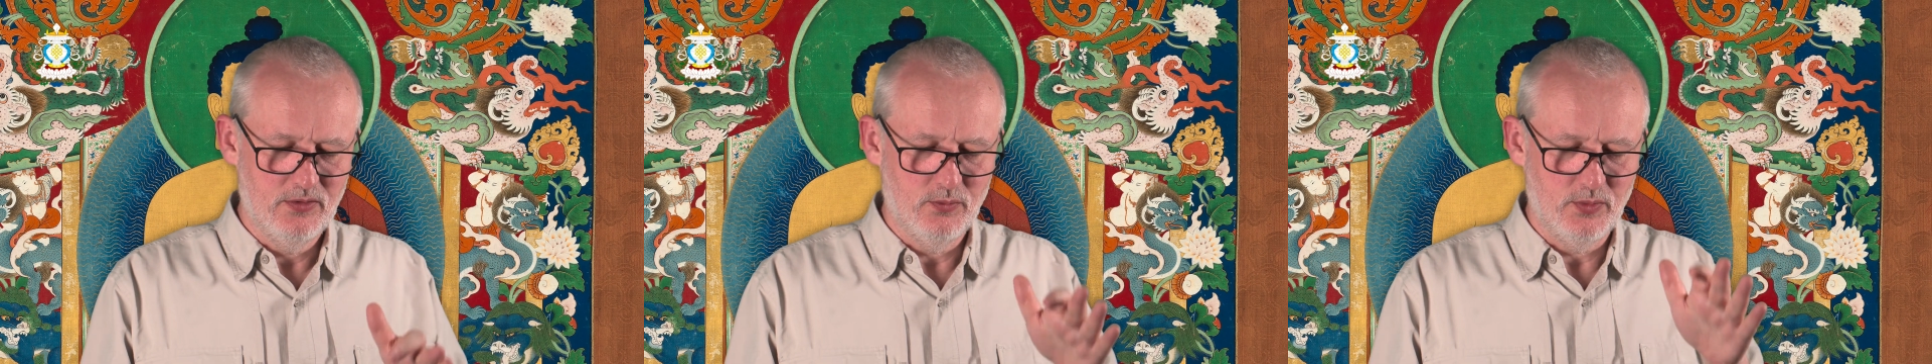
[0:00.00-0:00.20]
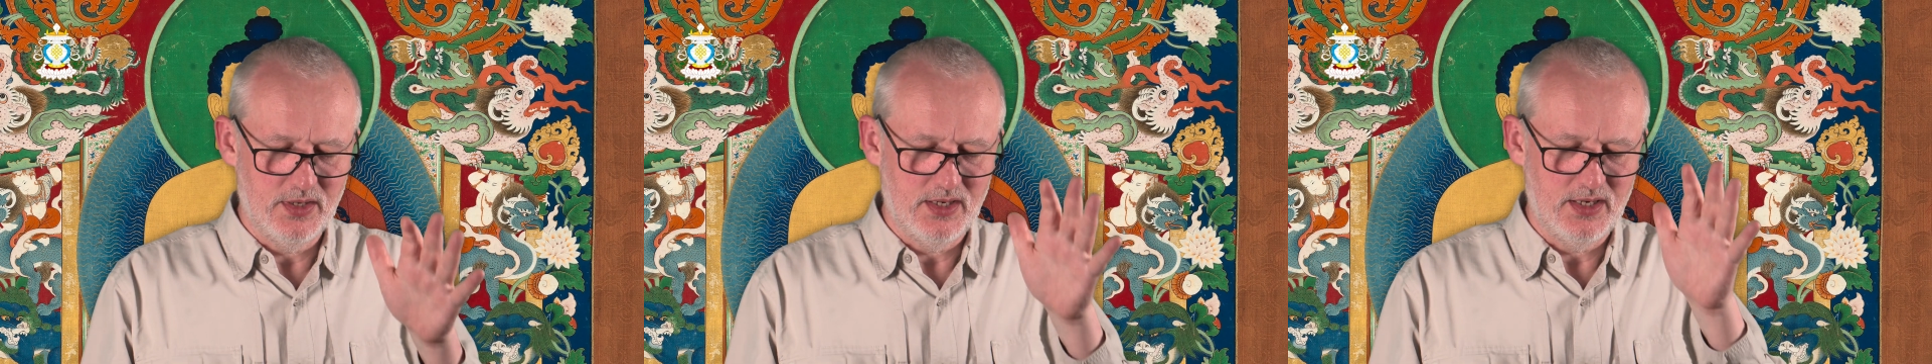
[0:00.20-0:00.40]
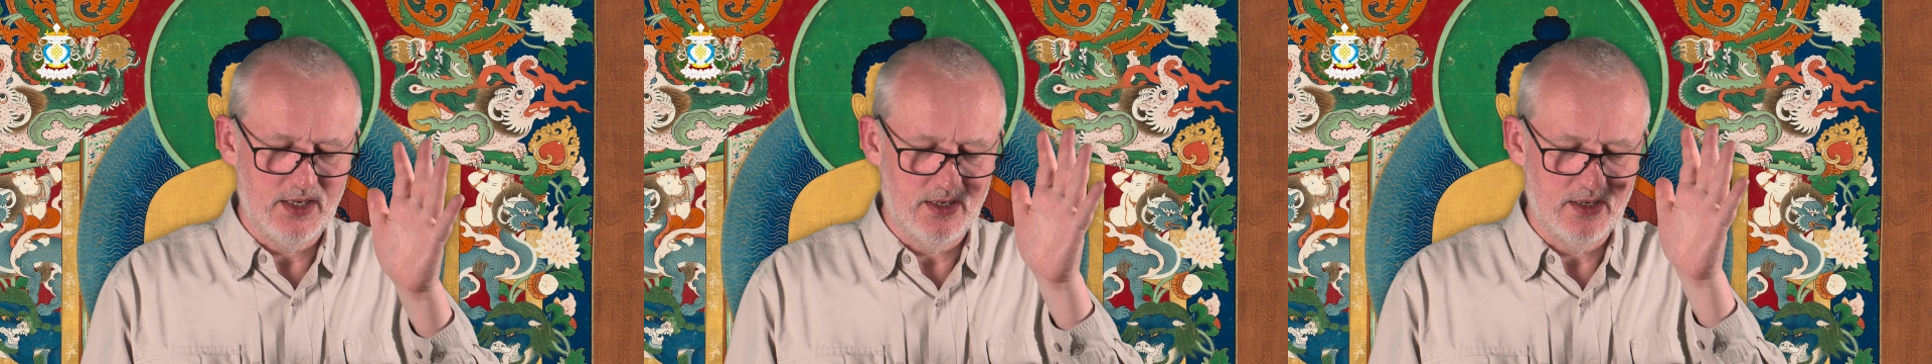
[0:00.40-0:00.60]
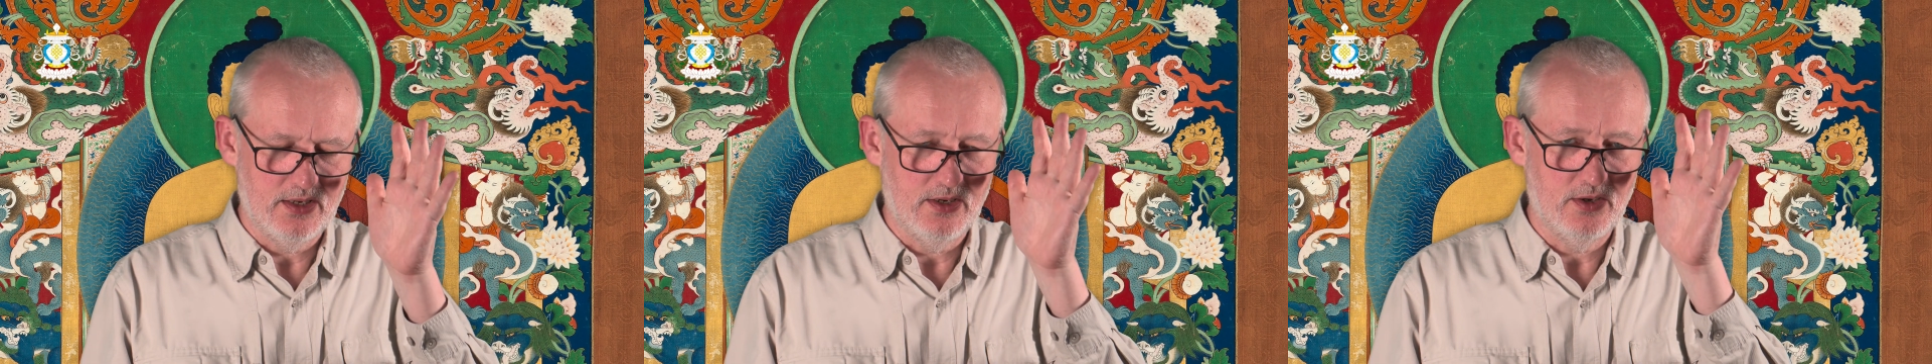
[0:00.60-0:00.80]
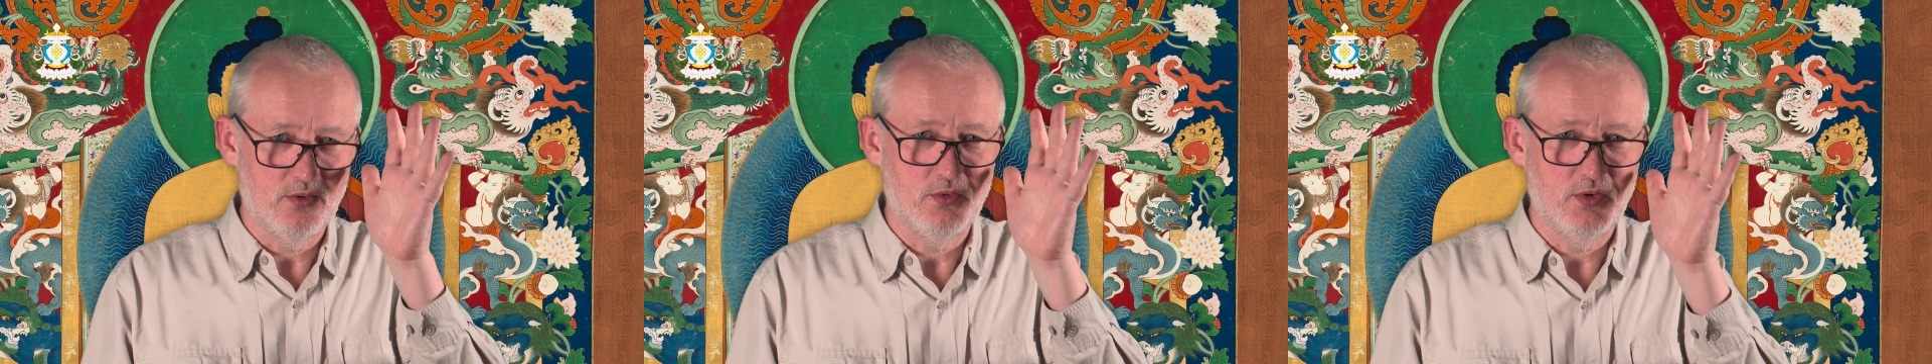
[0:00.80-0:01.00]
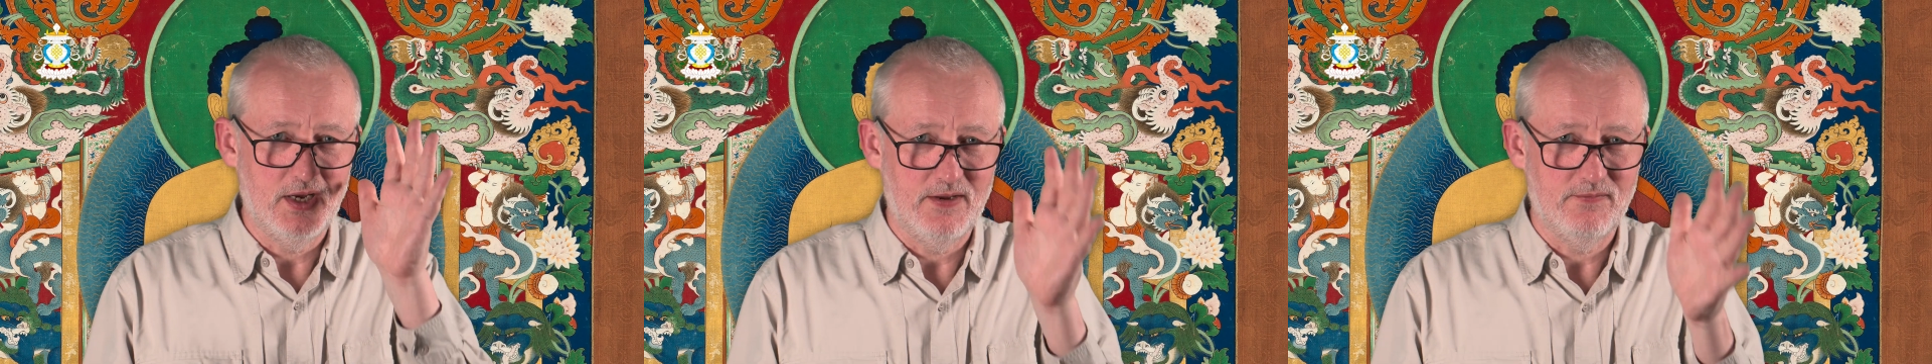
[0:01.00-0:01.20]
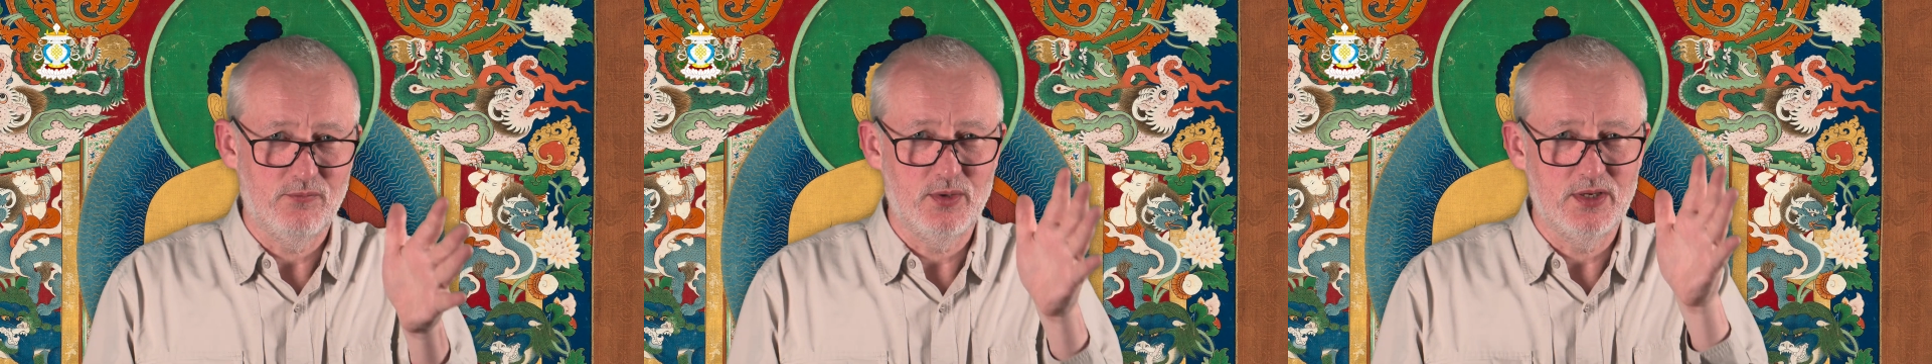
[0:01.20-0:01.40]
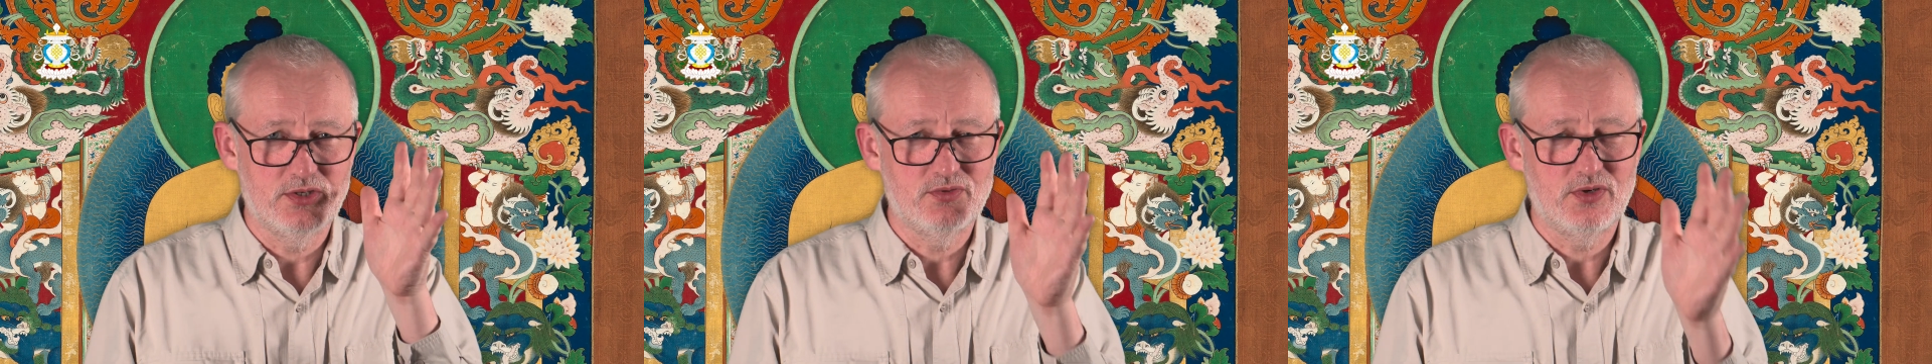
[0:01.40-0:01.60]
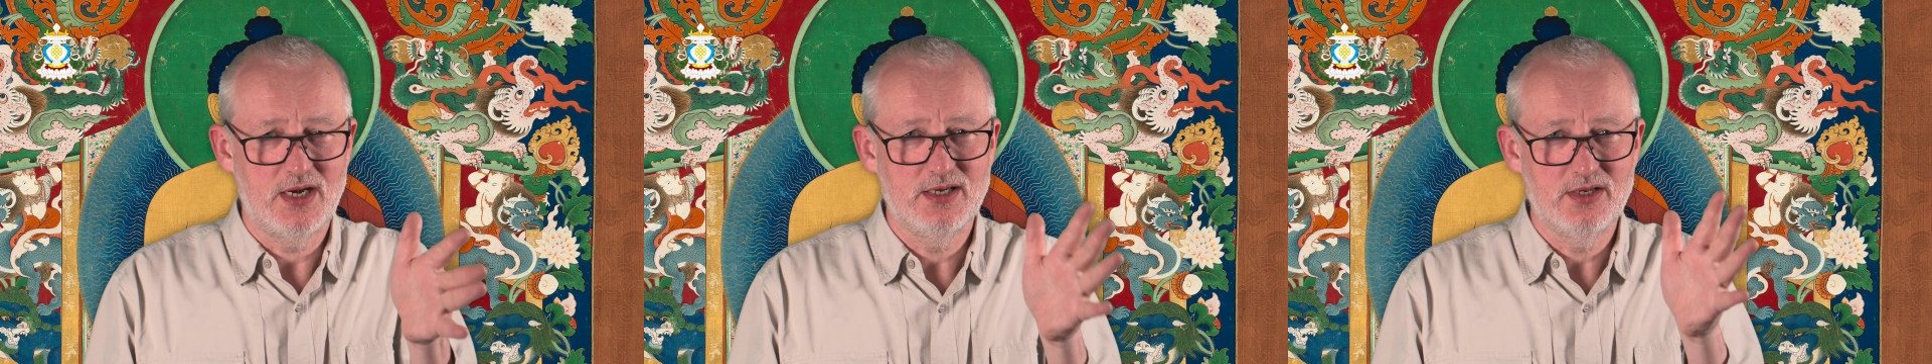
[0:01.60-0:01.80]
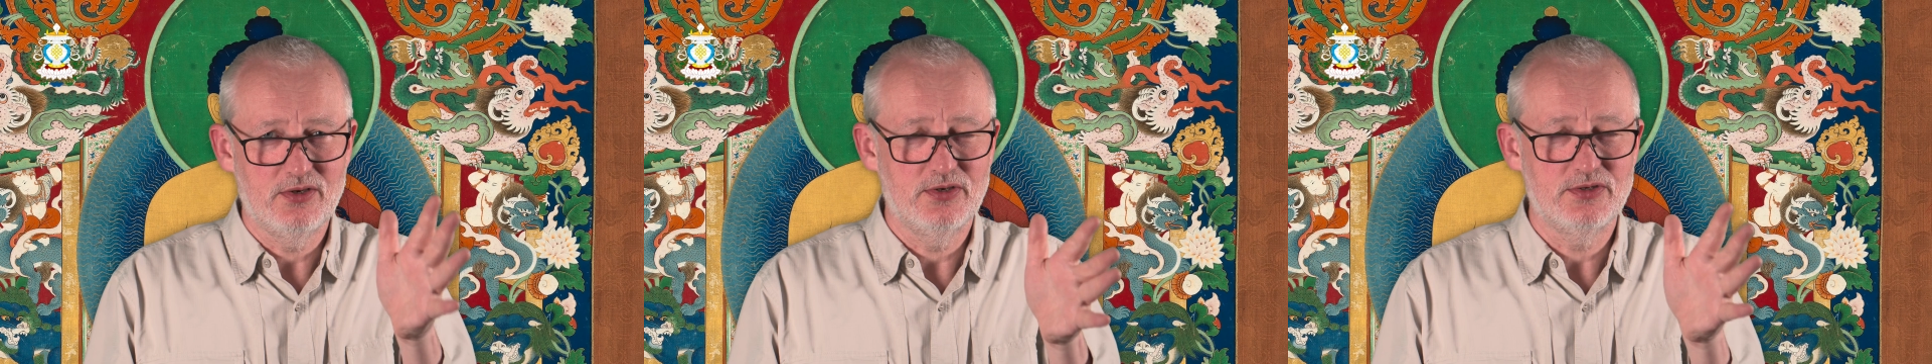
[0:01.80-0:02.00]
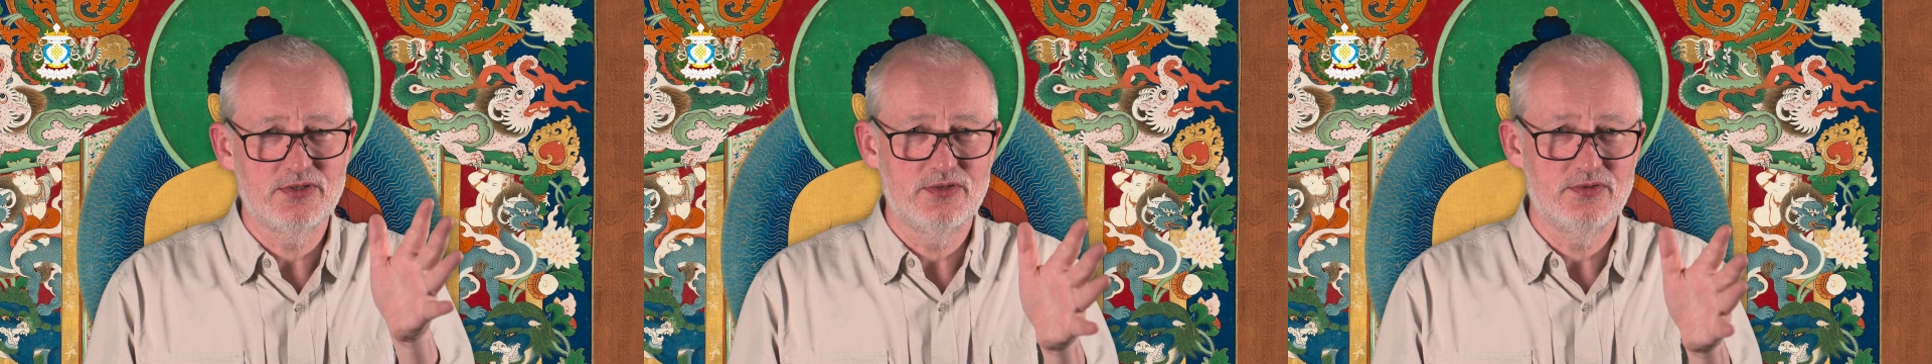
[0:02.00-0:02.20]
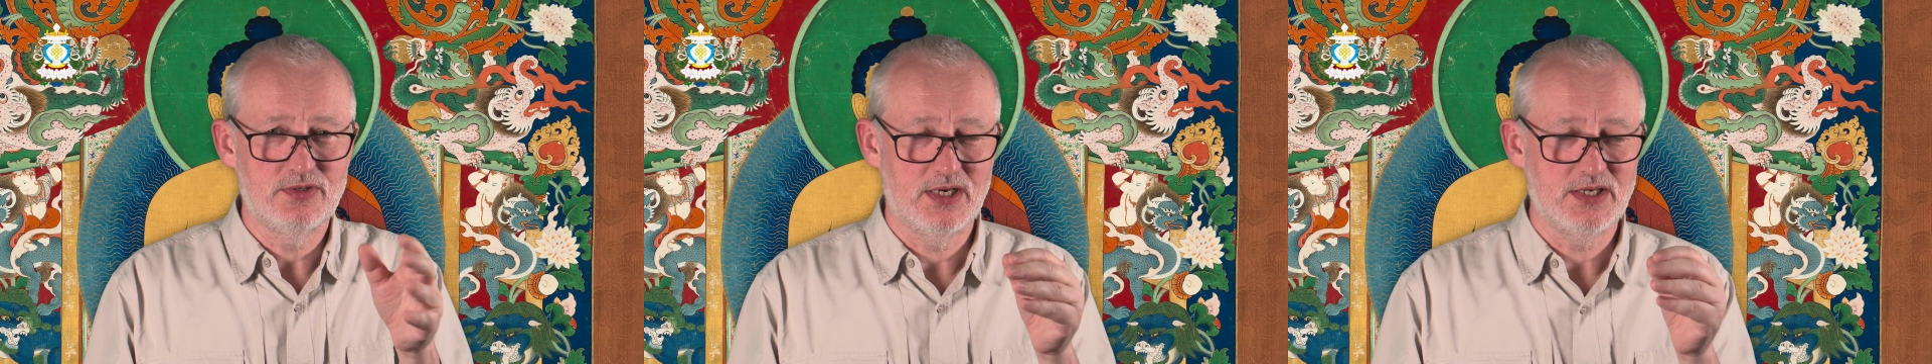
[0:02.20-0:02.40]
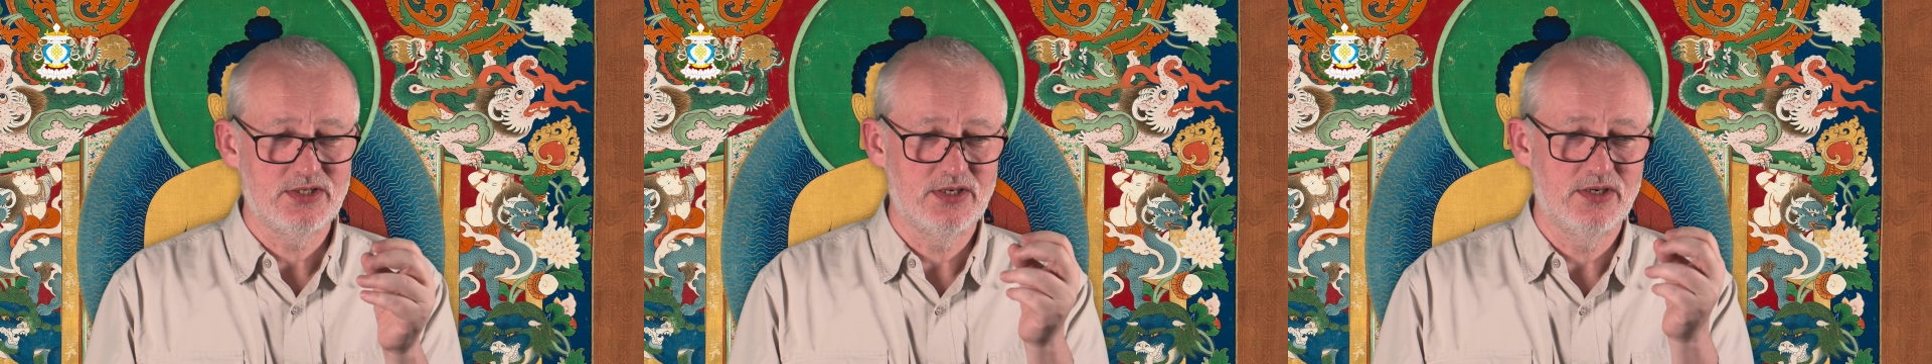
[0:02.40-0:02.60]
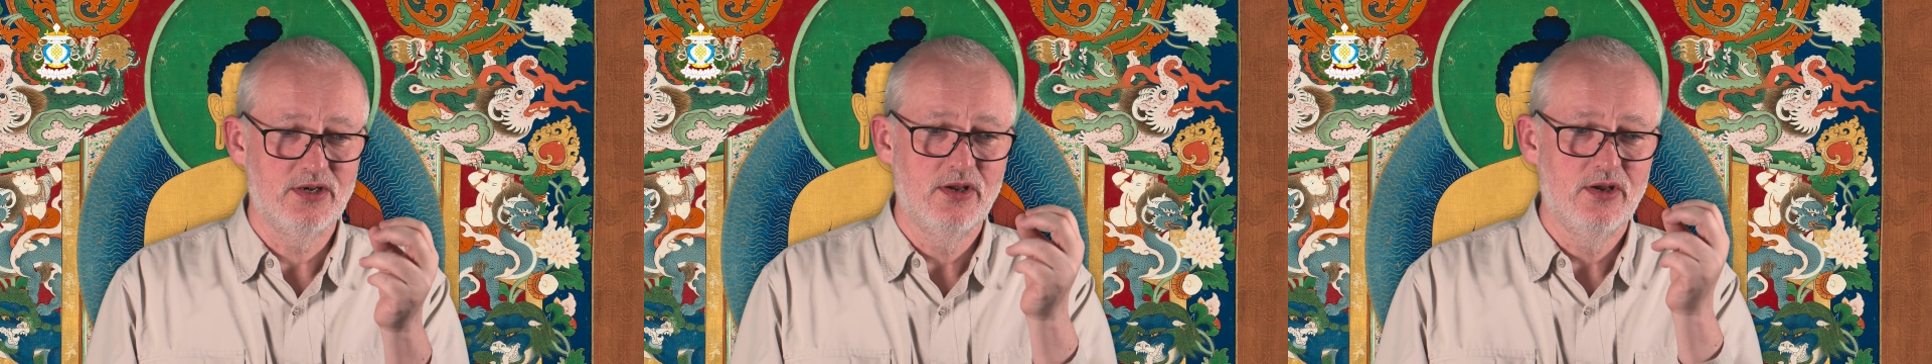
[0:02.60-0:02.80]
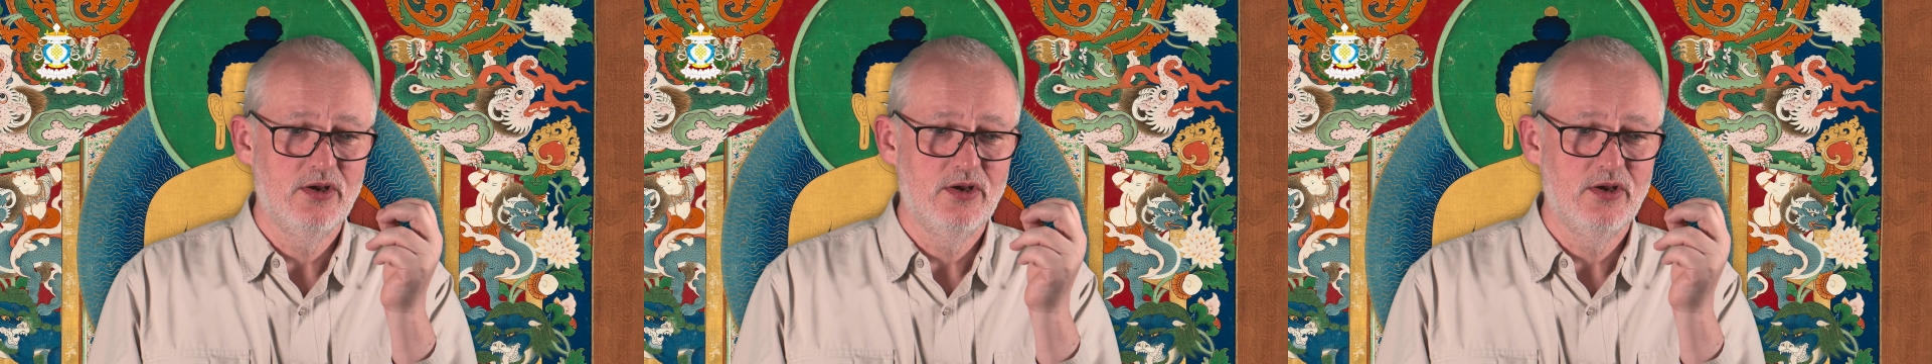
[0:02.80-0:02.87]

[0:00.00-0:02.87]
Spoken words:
If we are training concentration,